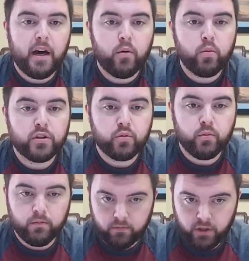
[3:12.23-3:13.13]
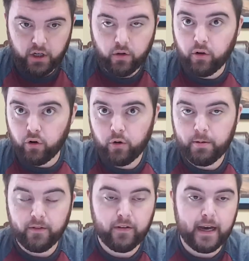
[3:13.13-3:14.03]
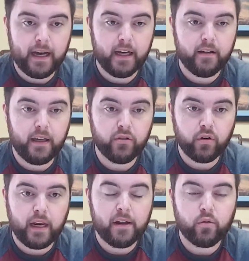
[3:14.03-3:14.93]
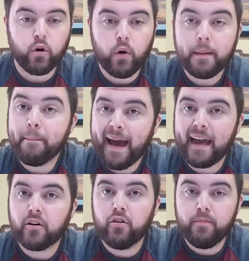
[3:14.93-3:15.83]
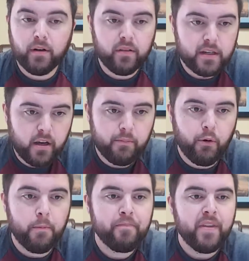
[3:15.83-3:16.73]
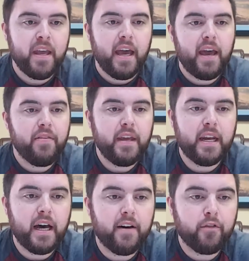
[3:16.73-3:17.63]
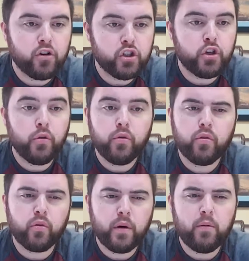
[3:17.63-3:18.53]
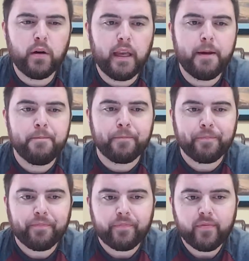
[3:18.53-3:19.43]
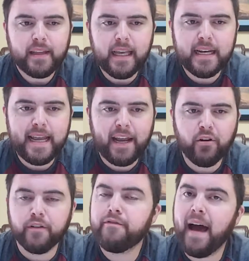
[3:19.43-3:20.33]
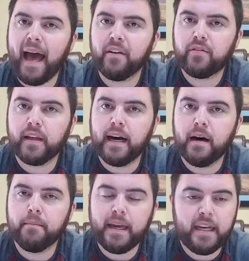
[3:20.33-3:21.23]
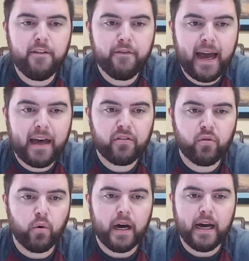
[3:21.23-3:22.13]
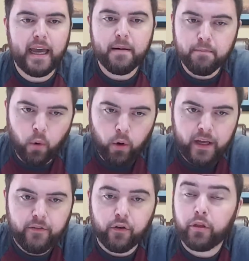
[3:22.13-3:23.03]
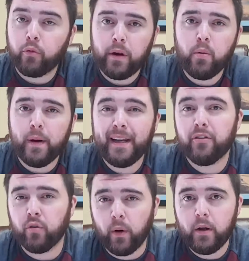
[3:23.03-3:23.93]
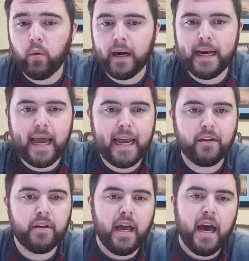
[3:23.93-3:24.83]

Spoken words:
which, you know, the group of Israelites were going back to build the temple. And then verses 2 through 3 really, Daniel fasts, and he fasts in mourning for 3 weeks, 21 days,